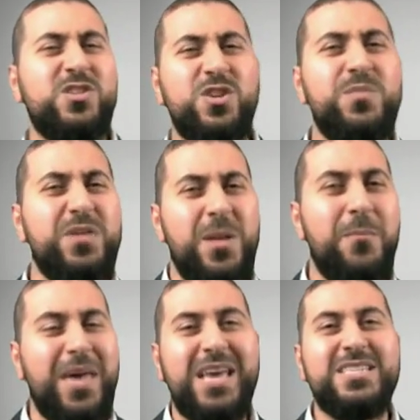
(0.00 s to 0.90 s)
It's going to be an
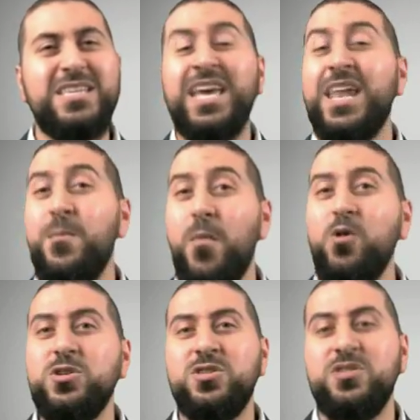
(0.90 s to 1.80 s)
amazing and
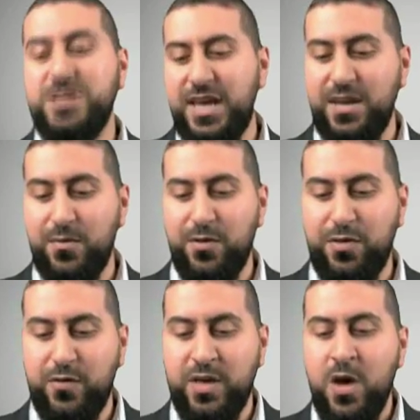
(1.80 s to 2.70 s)
emotional day number
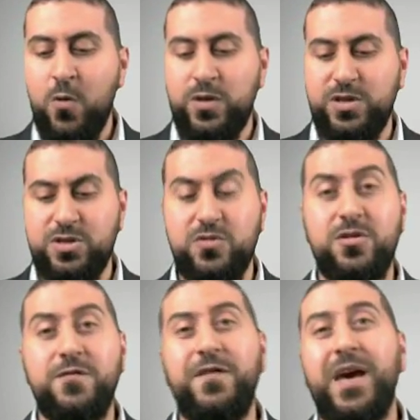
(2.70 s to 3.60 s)
three with the
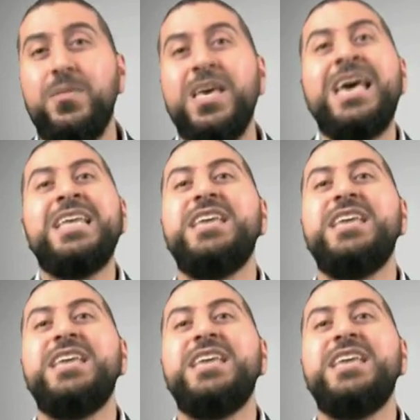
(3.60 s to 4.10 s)
children and family.